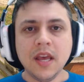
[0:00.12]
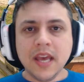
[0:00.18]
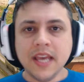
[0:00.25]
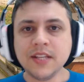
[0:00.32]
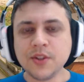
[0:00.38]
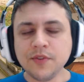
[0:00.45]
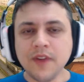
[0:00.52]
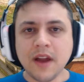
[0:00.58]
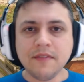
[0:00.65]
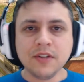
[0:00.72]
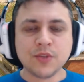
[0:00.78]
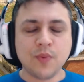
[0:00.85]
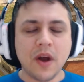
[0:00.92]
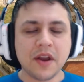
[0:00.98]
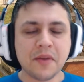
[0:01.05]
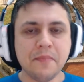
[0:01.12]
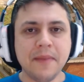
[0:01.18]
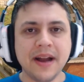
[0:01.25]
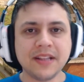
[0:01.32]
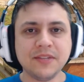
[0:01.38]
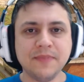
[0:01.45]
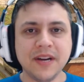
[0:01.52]
Hey survivors, welcome
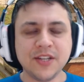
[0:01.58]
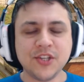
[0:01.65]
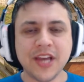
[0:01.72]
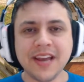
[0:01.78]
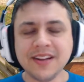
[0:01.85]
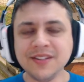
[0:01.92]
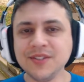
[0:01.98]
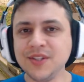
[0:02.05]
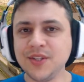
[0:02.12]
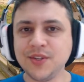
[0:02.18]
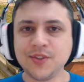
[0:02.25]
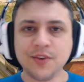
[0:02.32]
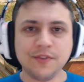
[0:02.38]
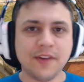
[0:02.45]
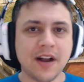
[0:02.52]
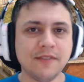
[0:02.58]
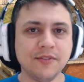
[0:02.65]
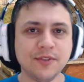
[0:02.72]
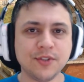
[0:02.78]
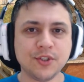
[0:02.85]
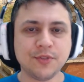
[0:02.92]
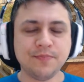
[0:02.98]
back to my channel. This is
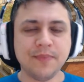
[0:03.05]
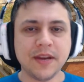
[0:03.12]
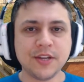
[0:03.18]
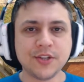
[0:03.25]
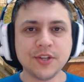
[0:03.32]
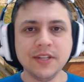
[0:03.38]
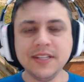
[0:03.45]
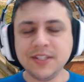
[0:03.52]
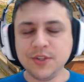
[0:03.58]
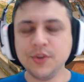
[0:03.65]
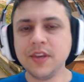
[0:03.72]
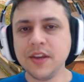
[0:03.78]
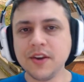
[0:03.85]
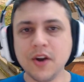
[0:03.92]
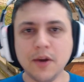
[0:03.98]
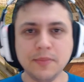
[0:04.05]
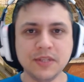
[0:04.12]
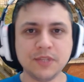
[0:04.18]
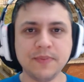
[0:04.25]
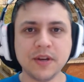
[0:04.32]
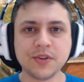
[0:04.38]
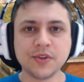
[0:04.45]
Survival Specialist. You can call me
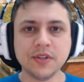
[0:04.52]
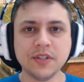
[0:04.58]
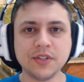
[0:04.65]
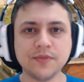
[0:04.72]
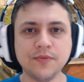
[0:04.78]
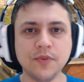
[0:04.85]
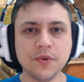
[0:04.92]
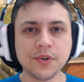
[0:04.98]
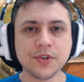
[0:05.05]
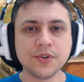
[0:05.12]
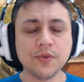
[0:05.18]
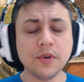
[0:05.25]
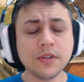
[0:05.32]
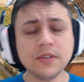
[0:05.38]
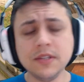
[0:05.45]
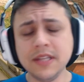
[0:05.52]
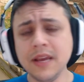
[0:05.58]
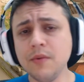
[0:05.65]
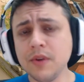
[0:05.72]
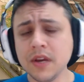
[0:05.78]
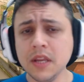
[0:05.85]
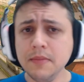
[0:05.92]
Specialist for short. Today
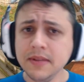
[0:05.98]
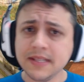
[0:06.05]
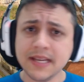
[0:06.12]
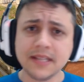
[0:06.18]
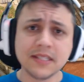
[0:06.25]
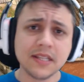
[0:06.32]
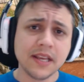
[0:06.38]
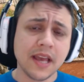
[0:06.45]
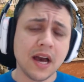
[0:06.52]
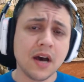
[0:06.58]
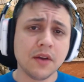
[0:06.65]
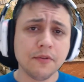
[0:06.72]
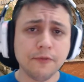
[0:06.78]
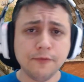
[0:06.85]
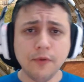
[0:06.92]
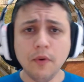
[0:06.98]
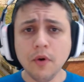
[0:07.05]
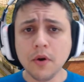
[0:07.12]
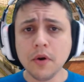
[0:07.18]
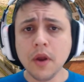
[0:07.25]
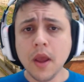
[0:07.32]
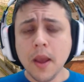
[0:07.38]
we're going to be testing out
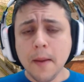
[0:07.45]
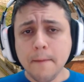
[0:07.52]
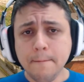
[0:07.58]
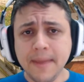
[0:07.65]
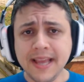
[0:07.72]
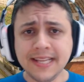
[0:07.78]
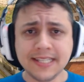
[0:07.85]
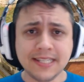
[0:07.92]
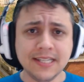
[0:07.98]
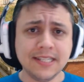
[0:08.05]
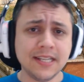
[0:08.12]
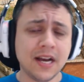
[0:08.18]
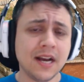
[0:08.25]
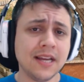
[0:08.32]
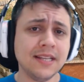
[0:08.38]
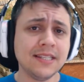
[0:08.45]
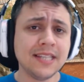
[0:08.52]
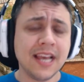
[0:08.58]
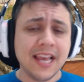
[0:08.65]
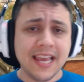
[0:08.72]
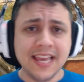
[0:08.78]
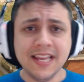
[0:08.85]
4 base designs
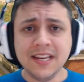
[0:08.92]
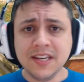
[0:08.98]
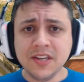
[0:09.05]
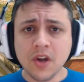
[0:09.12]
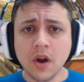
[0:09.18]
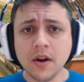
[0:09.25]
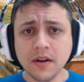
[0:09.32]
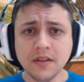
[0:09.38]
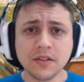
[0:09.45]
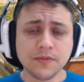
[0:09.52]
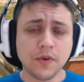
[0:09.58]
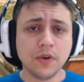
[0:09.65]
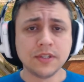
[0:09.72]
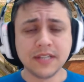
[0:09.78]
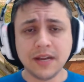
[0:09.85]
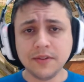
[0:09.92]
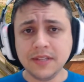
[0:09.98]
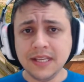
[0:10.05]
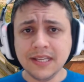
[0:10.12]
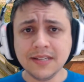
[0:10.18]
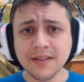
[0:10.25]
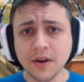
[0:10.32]
in Darkness Falls. Now
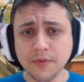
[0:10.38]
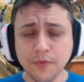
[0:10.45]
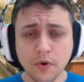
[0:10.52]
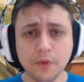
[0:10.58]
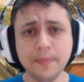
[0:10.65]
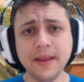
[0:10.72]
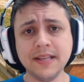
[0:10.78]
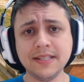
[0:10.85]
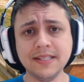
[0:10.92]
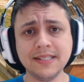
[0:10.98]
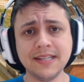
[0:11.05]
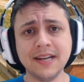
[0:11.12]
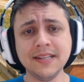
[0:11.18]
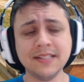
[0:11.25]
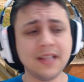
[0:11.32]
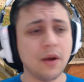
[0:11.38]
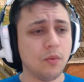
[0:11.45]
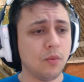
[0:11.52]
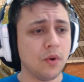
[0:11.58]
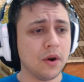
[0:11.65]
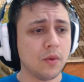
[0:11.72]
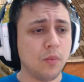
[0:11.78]
these are 4 base designs that
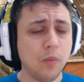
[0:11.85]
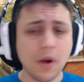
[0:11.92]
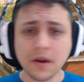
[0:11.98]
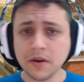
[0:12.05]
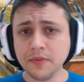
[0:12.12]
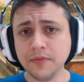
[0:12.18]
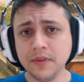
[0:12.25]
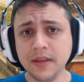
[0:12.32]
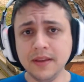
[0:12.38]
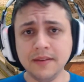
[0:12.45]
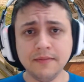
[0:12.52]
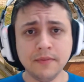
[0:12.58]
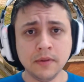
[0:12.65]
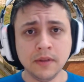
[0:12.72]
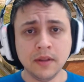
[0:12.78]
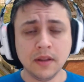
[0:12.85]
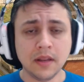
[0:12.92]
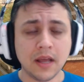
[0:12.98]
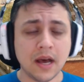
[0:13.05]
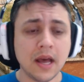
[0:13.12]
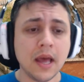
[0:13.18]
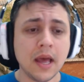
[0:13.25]
work wonderfully in vanilla,